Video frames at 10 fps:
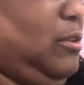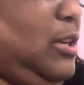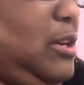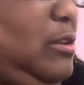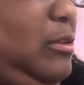
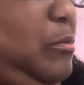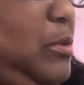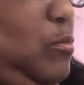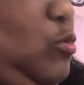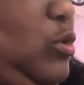in there a little
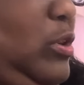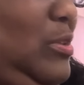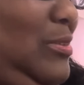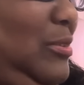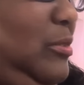bit more
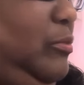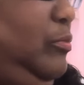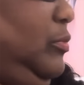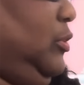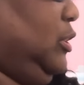
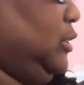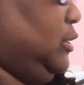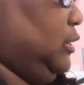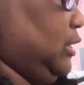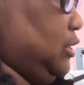
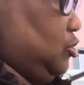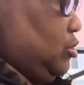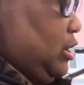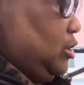instead of trying to